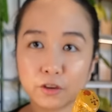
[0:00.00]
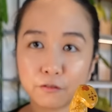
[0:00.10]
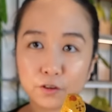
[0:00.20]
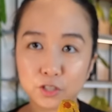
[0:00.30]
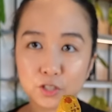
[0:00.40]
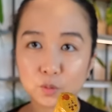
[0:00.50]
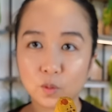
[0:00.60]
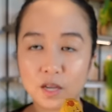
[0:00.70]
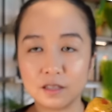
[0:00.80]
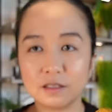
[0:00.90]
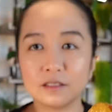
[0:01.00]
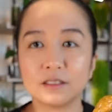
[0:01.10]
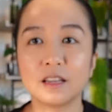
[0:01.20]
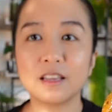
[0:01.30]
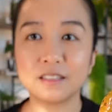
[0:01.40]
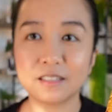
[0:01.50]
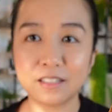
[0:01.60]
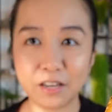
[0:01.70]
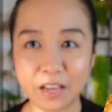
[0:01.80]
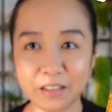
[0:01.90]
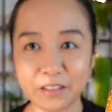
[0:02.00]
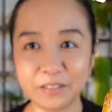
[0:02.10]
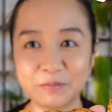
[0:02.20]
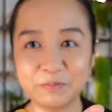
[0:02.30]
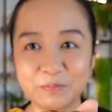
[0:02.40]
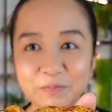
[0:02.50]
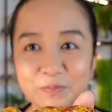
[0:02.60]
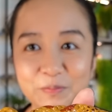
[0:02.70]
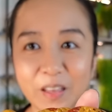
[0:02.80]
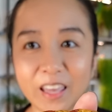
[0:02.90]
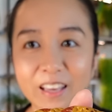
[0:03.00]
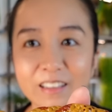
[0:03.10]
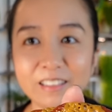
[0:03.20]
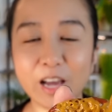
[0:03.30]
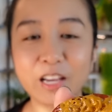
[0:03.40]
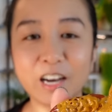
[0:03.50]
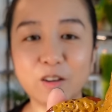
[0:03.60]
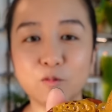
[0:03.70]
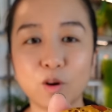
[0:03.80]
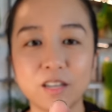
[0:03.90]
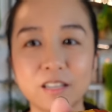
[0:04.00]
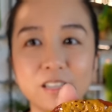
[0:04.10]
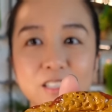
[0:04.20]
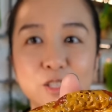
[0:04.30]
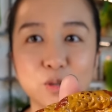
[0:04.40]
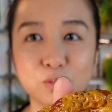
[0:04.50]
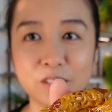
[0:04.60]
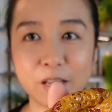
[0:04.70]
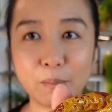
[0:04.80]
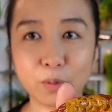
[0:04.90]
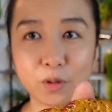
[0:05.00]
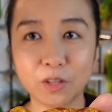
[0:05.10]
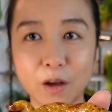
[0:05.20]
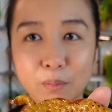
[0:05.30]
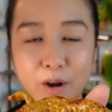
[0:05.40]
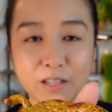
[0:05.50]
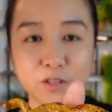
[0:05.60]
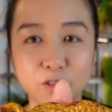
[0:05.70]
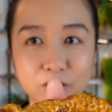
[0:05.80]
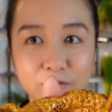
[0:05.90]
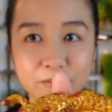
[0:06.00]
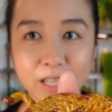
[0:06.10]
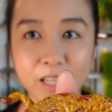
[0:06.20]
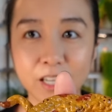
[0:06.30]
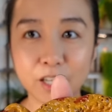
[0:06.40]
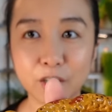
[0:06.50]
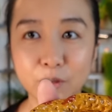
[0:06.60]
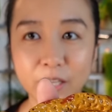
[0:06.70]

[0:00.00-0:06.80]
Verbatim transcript: The first one is a snake. And I kind of wanted it to resemble a pretzel you know,